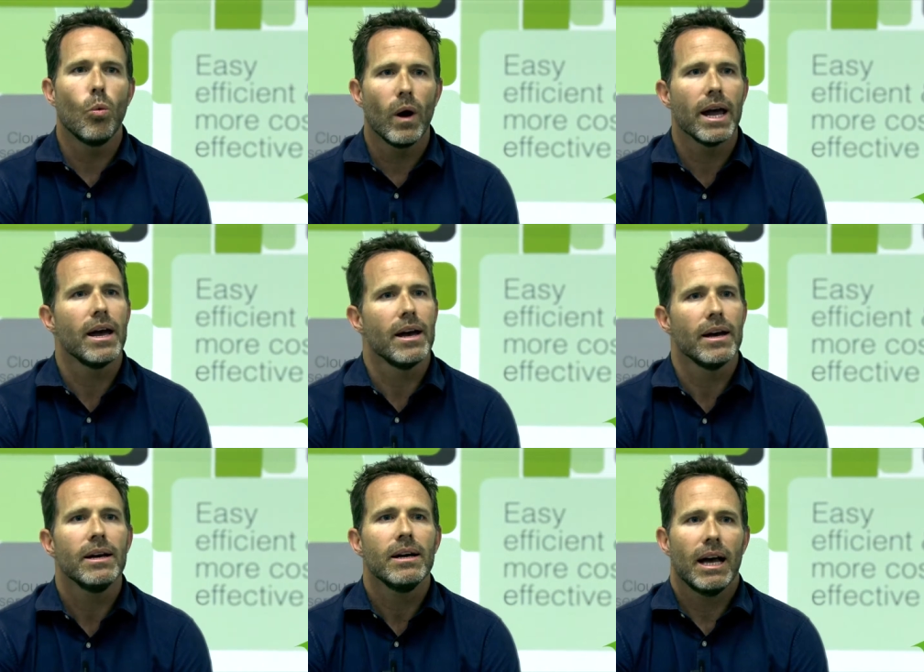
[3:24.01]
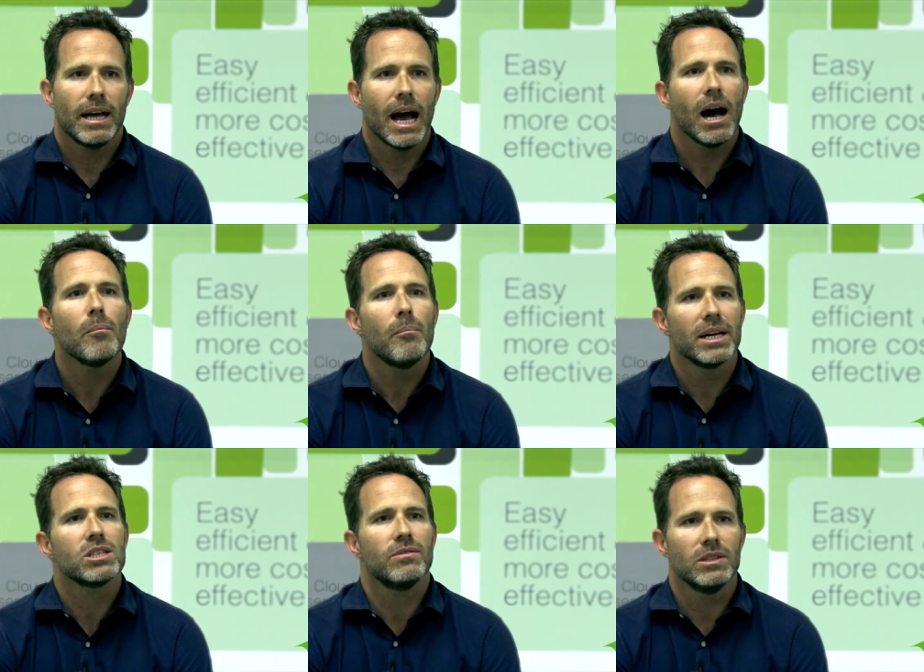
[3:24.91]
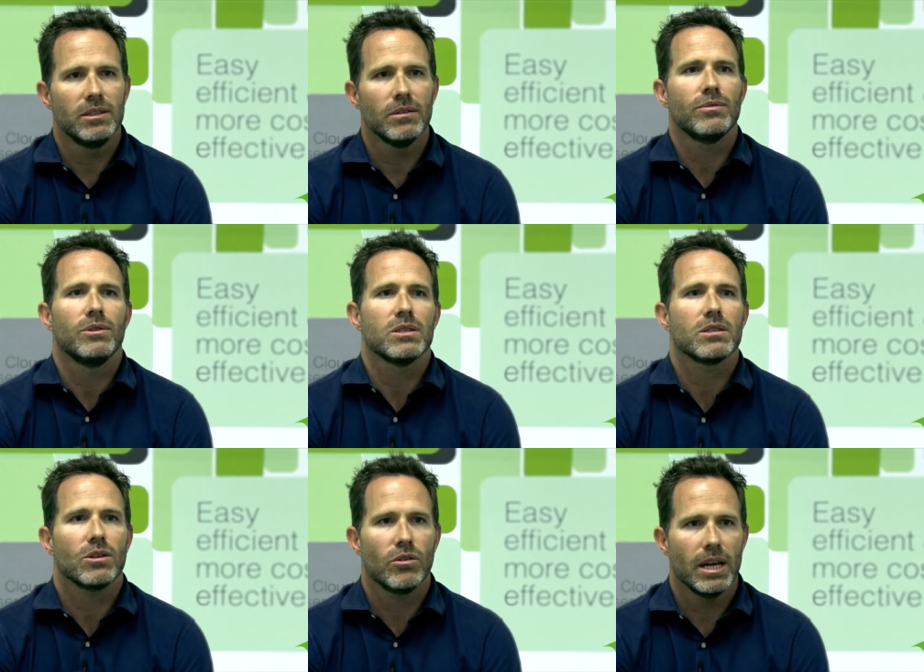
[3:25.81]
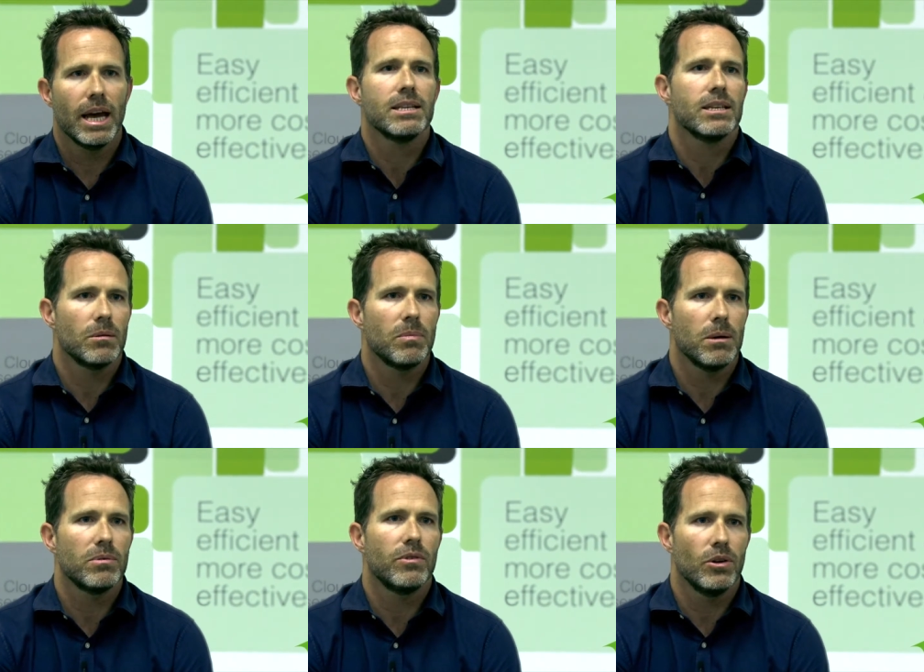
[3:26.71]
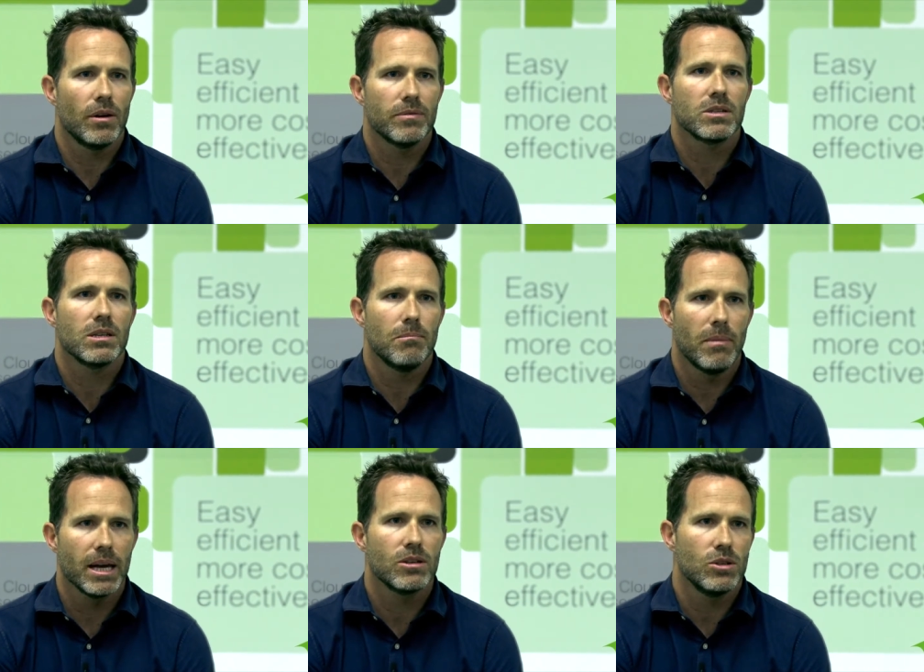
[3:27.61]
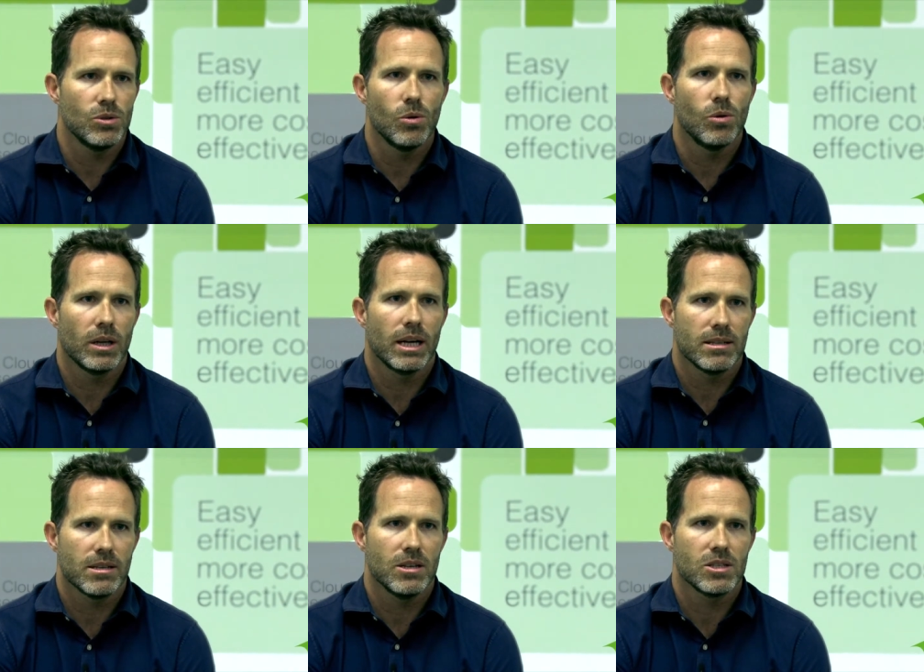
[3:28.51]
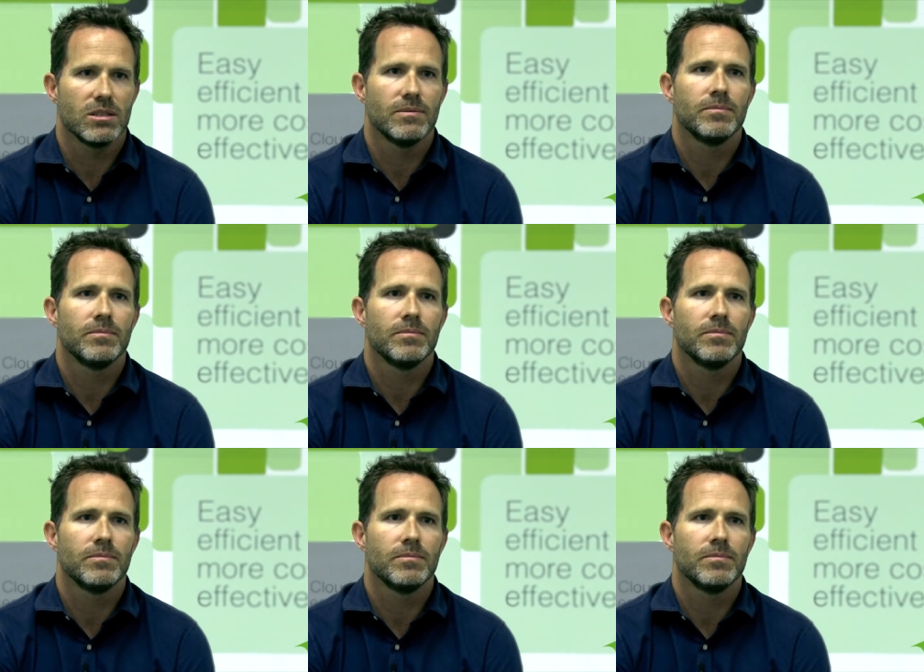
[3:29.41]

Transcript: where and how much of a difference creating a paper-free office can make to your organization.